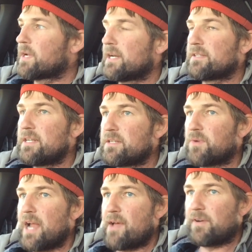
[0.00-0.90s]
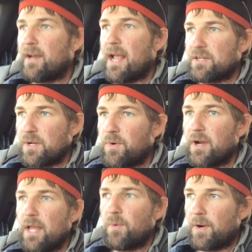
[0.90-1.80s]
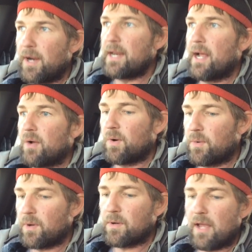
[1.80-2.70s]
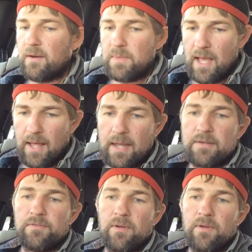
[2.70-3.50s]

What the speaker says: what kind of season we're having. And actually, we're in one right now where we're kind of behind.